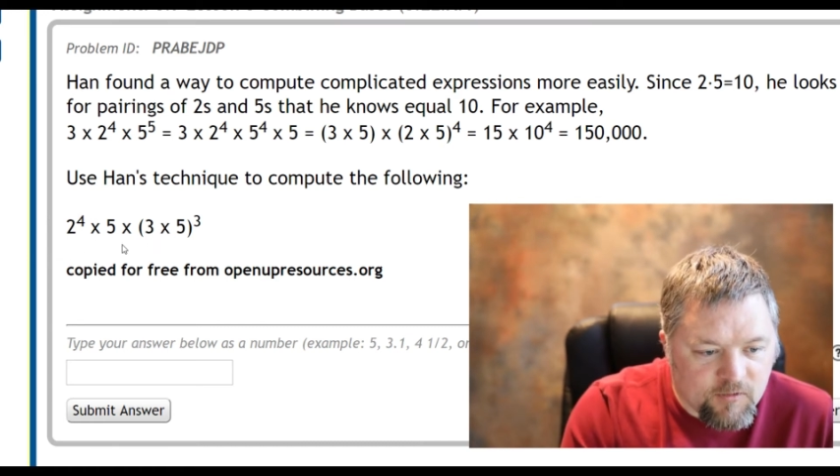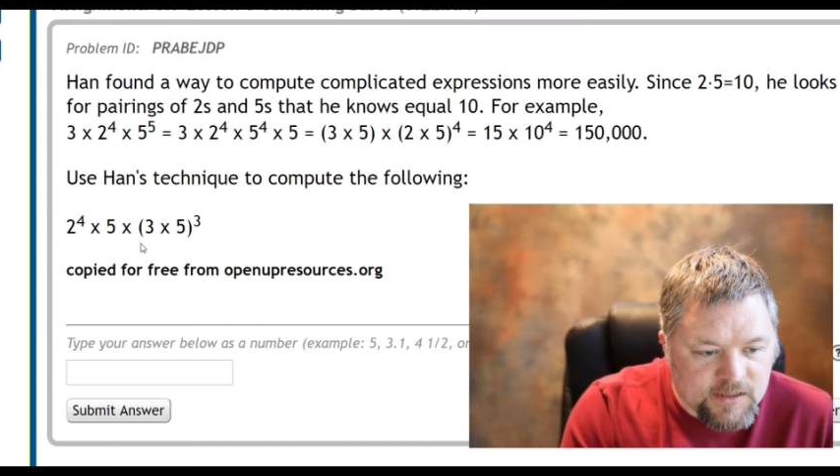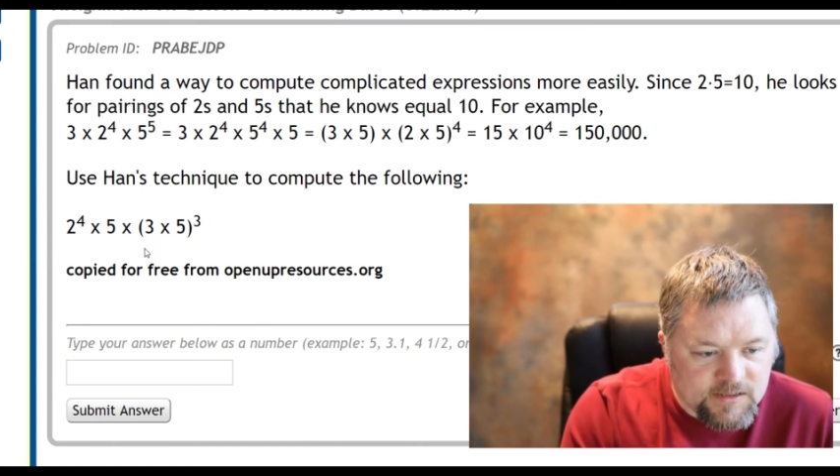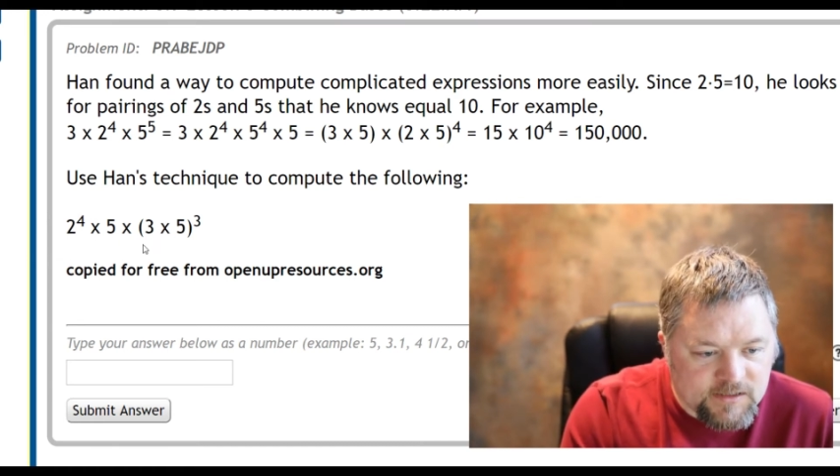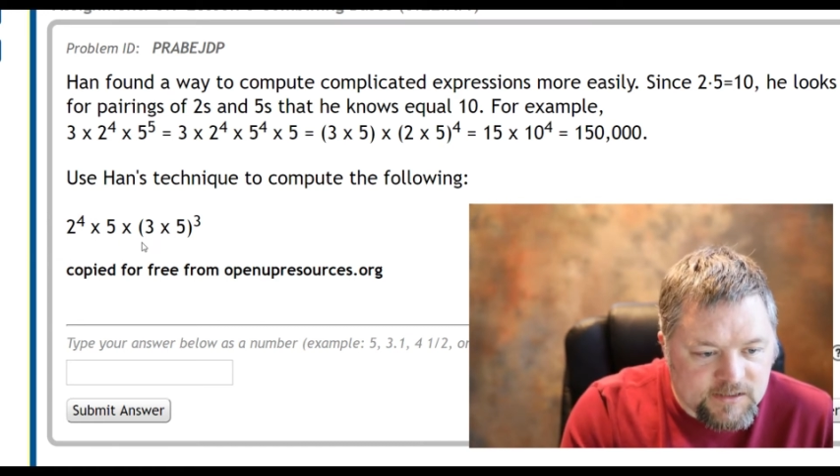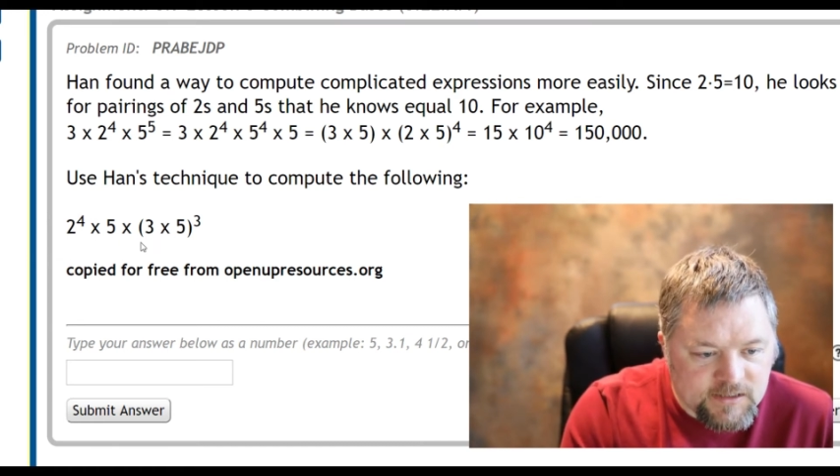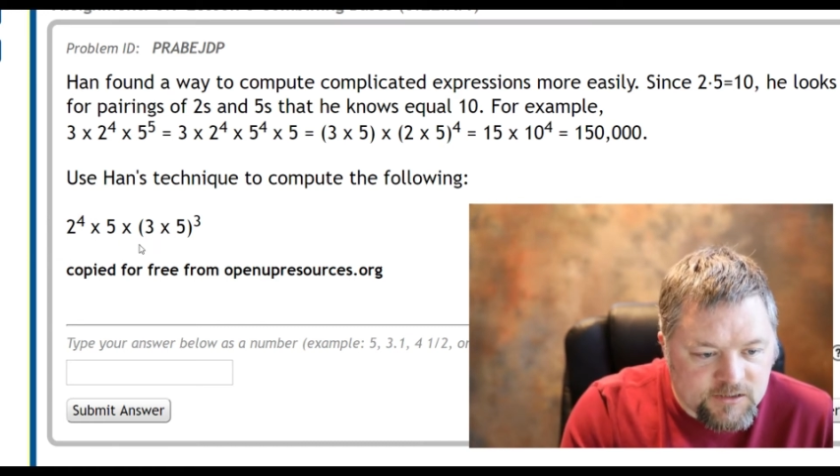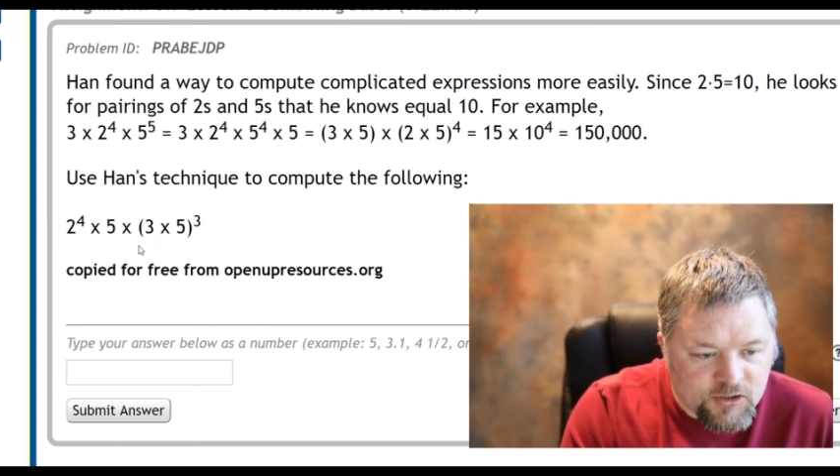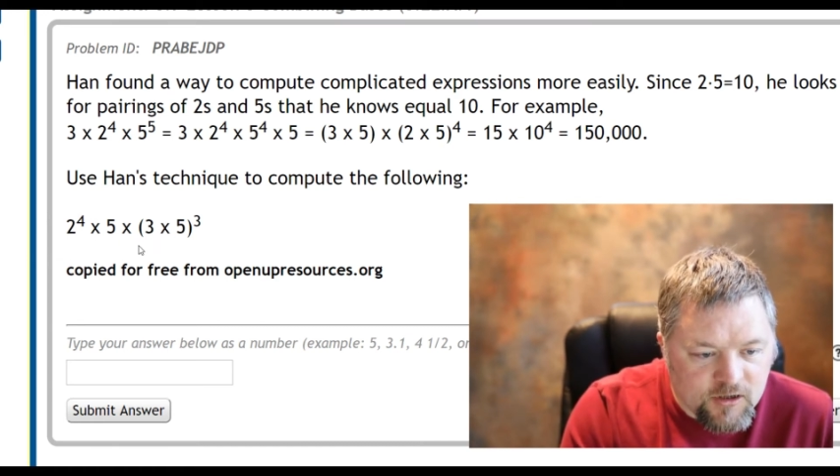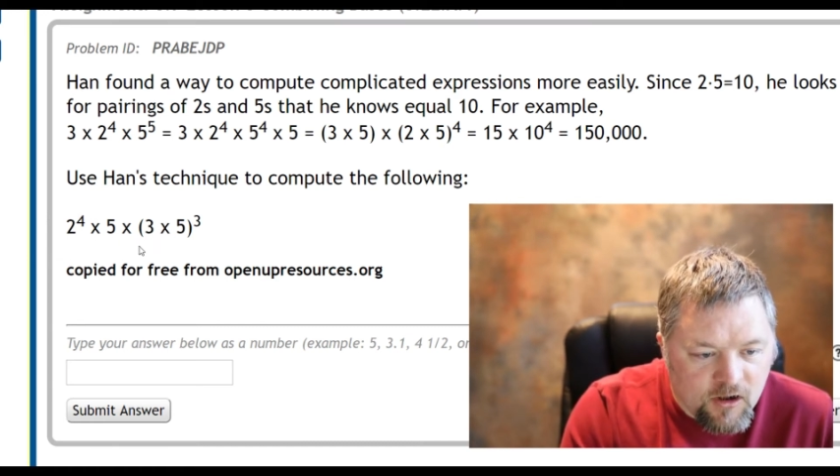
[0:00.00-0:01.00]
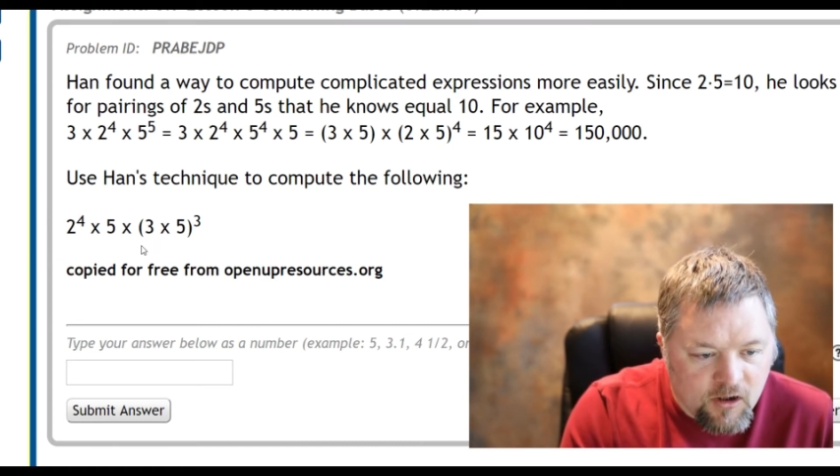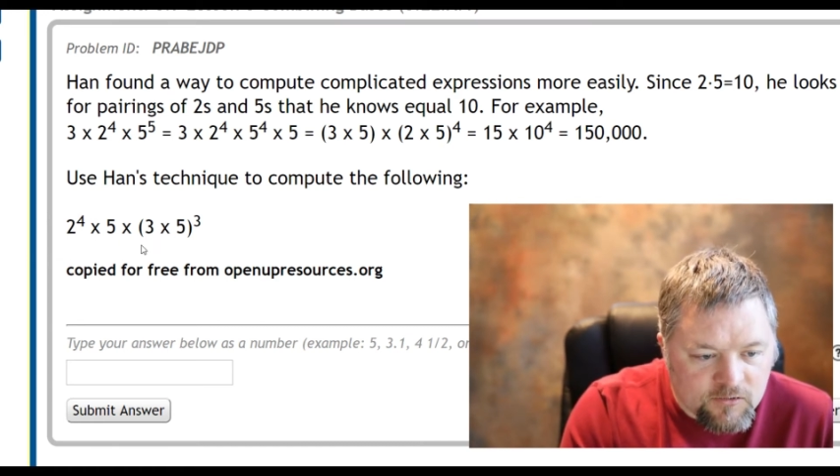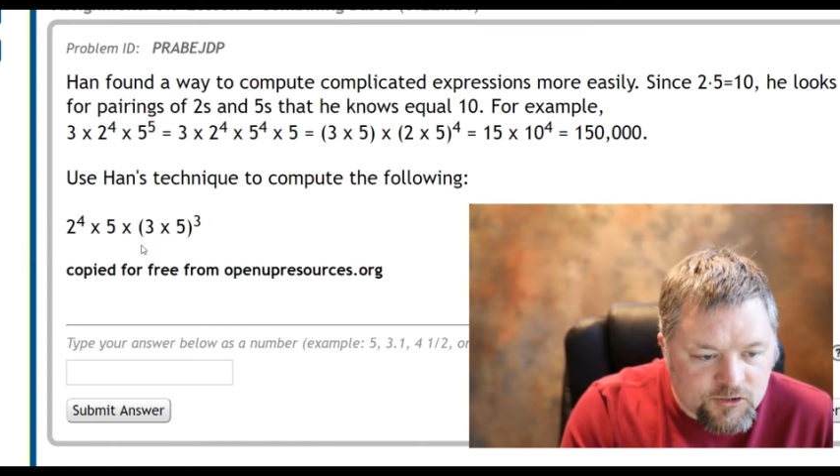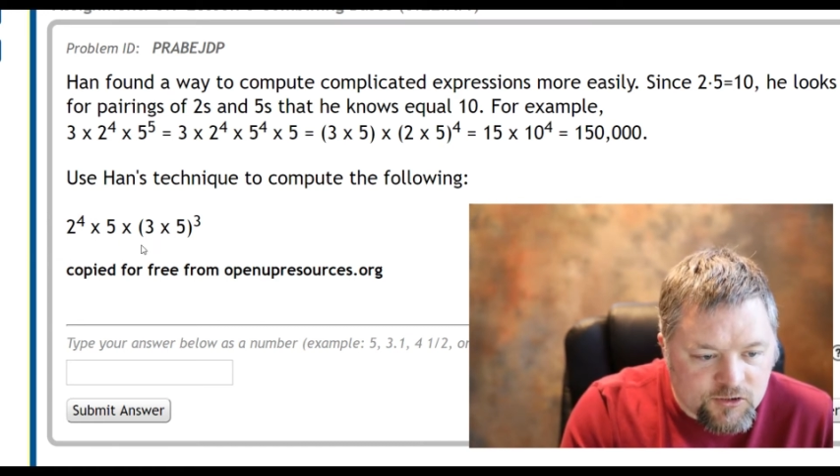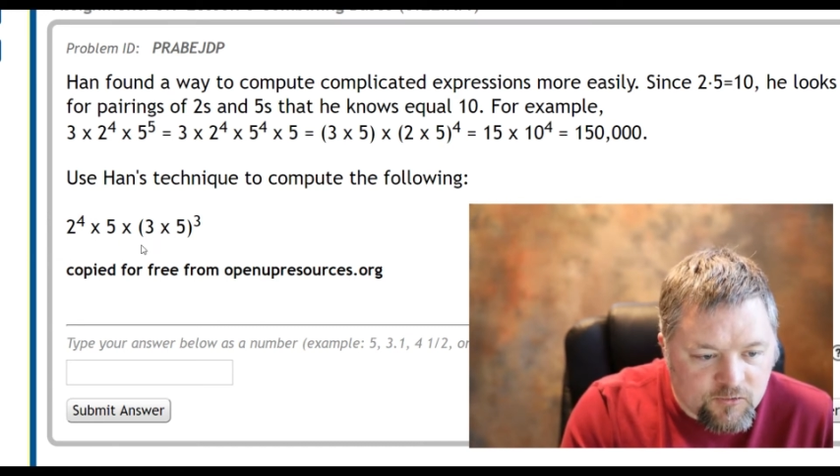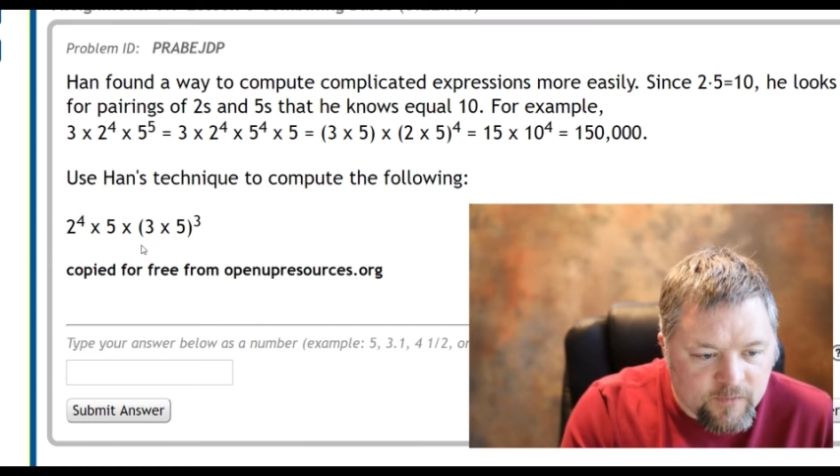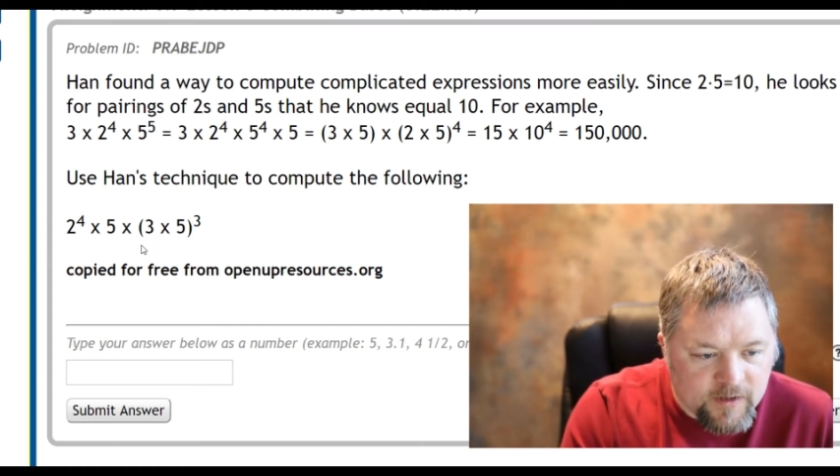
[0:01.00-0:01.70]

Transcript: what's in these parentheses